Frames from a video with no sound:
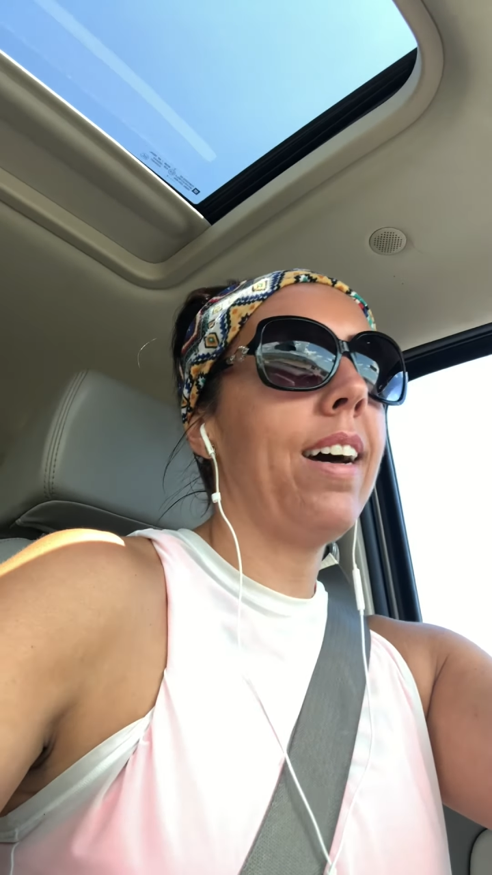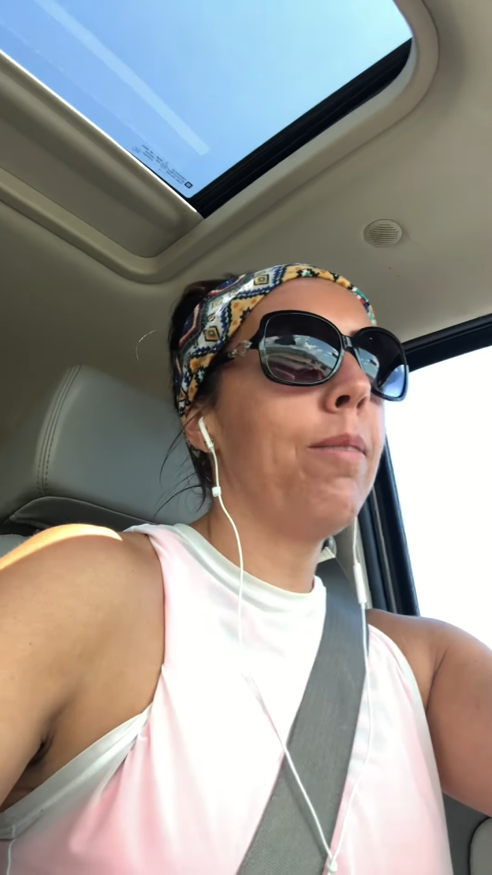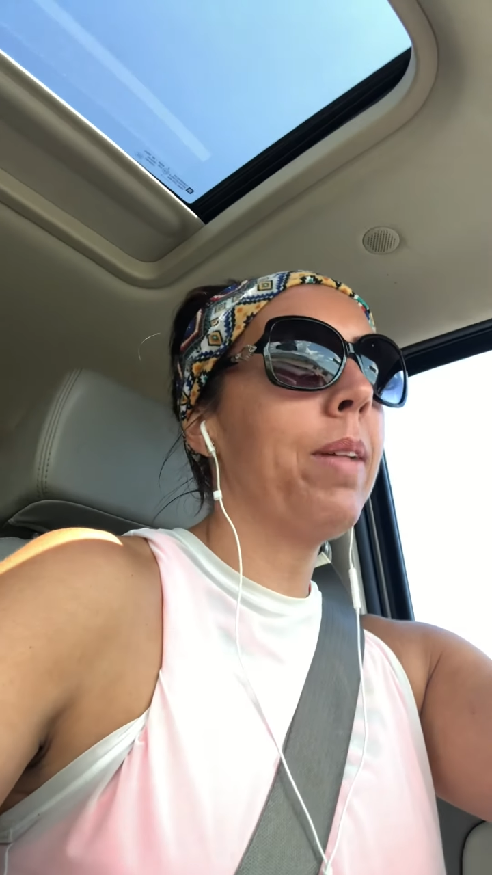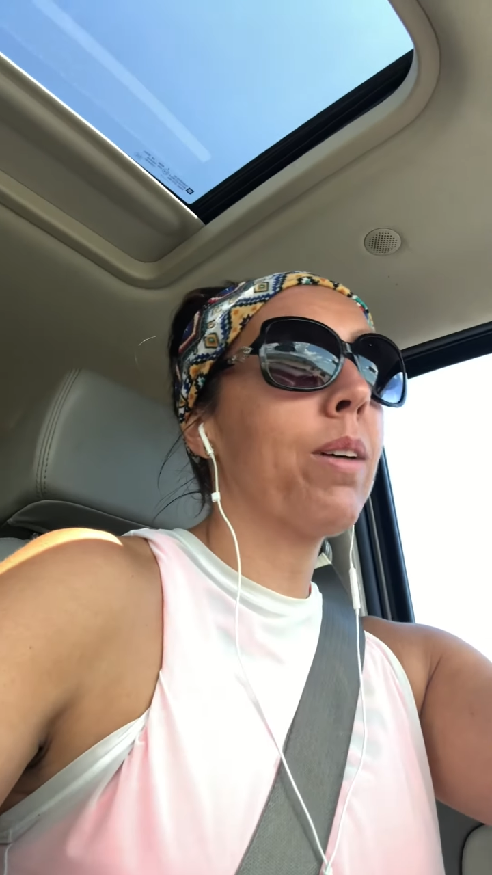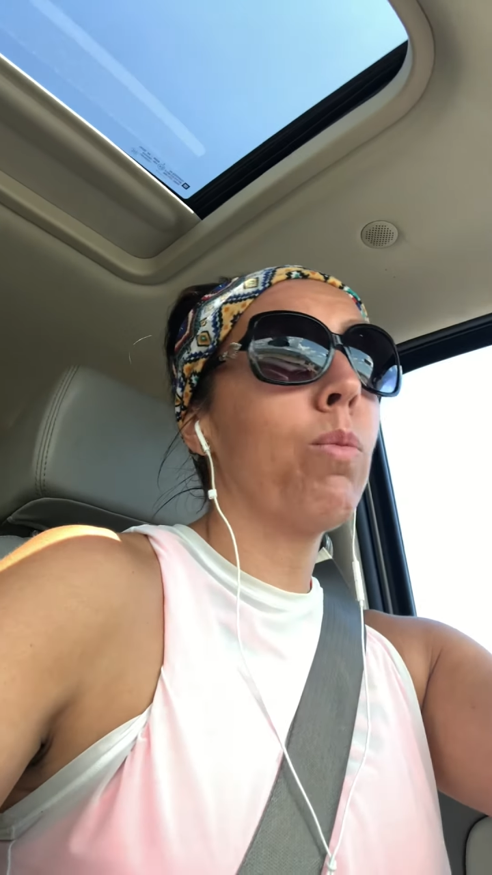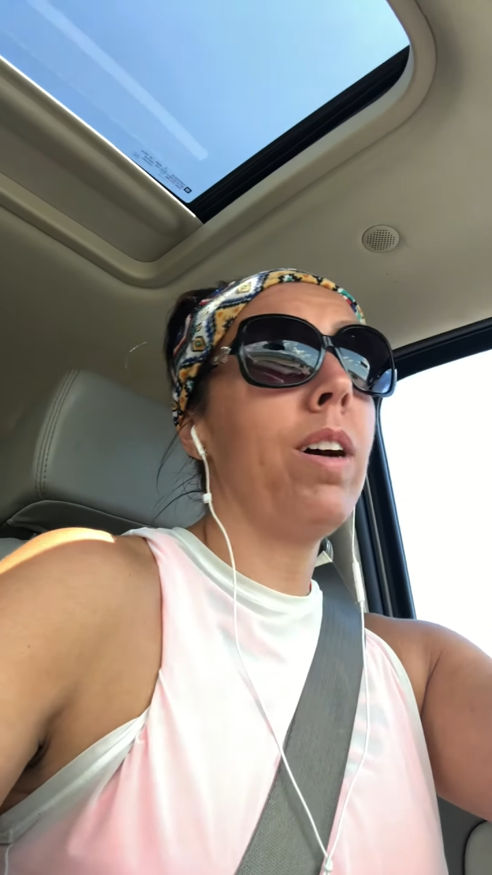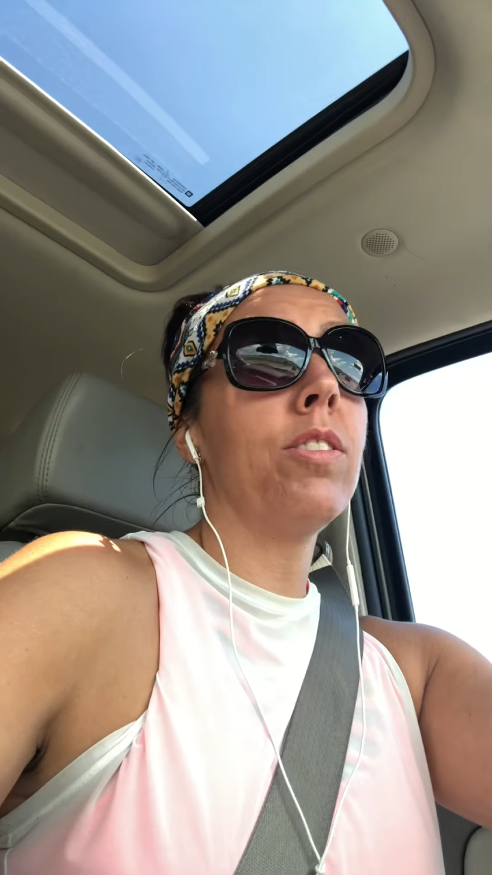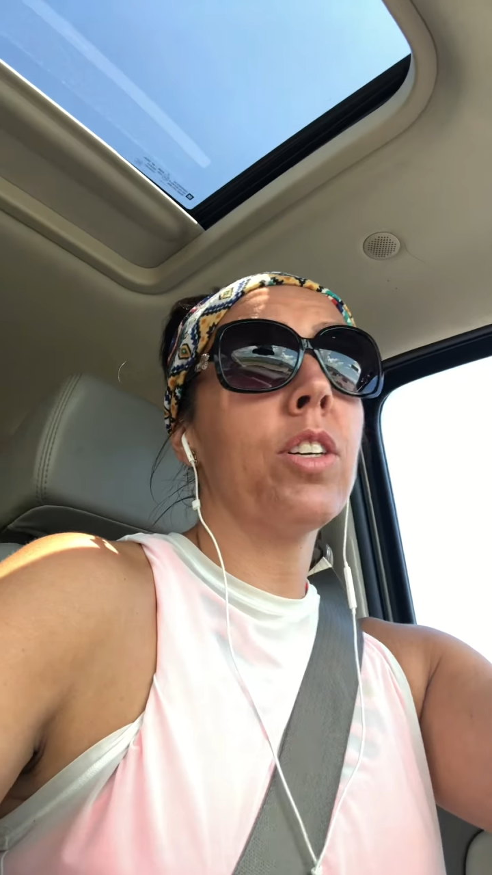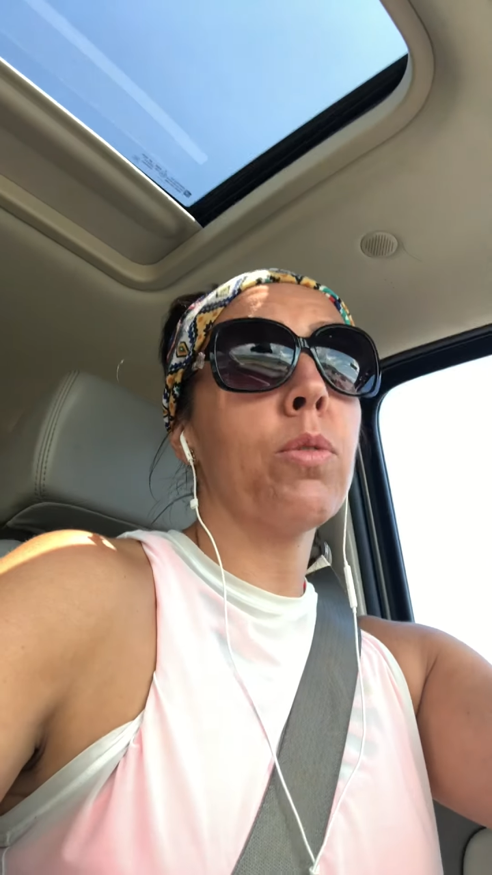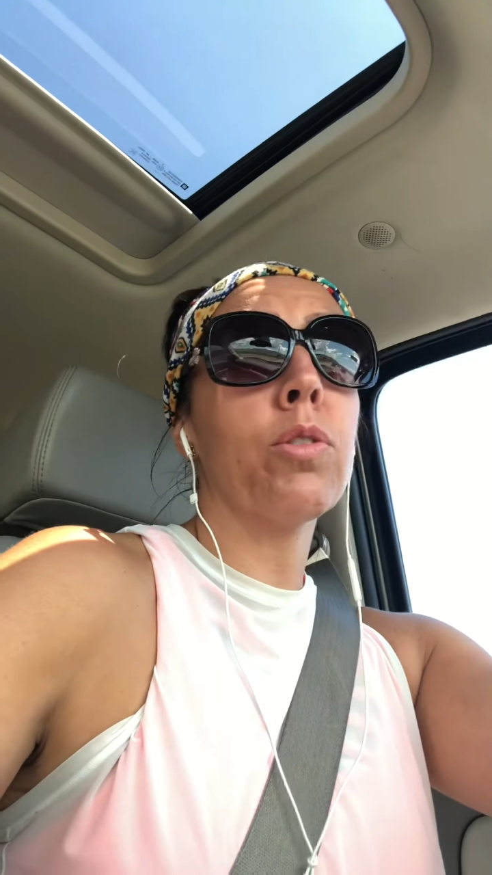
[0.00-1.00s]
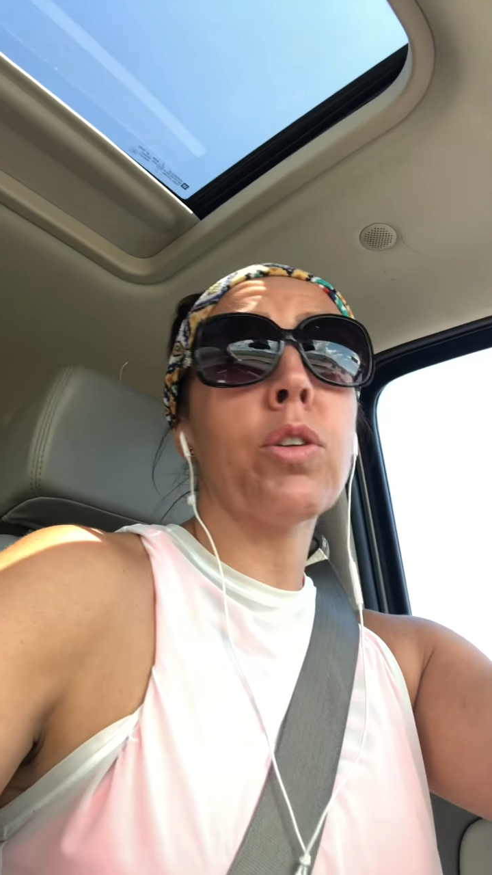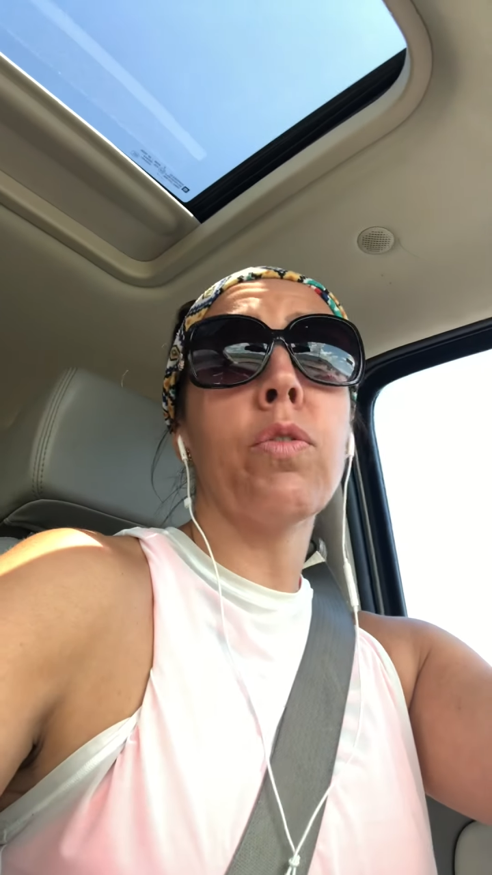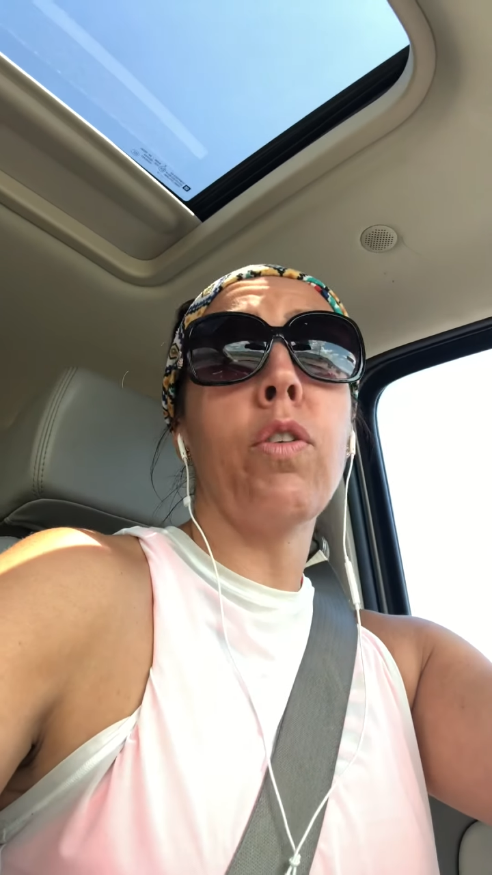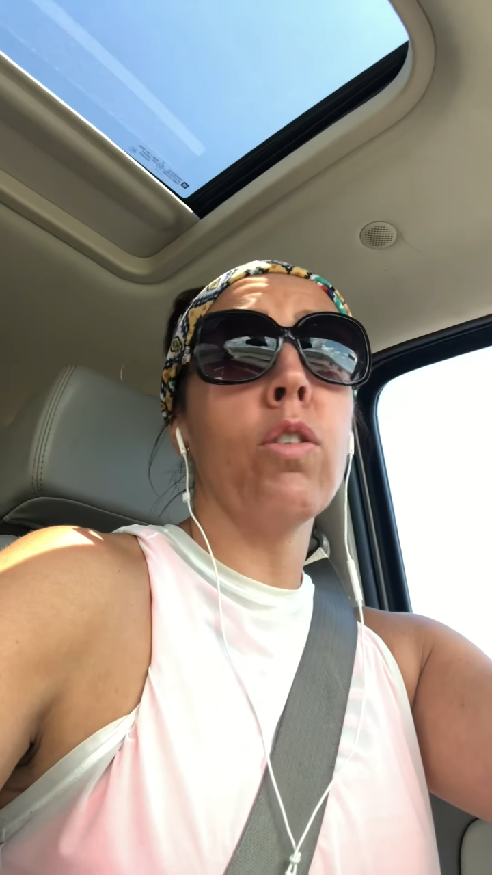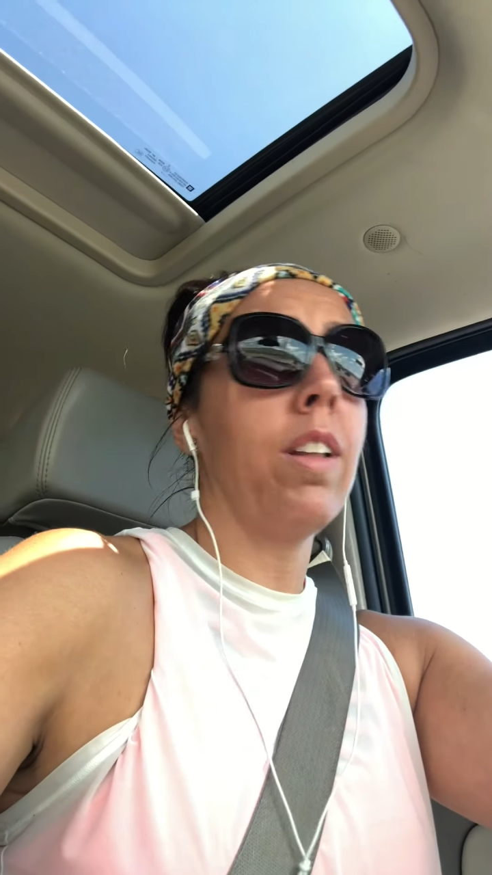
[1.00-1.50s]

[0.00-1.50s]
I'm like, well, do you do fold